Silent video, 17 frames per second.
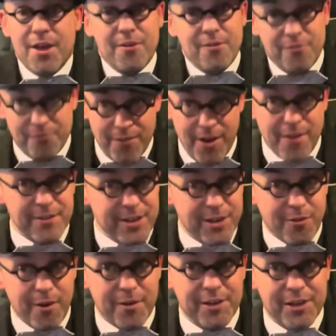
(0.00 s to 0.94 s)
very
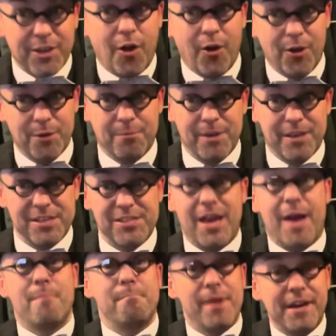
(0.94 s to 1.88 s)
growing economies
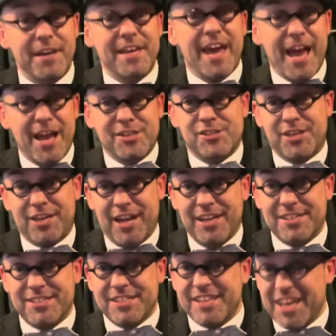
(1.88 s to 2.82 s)
and many
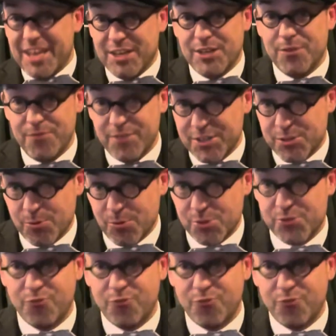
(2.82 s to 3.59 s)
educated individuals.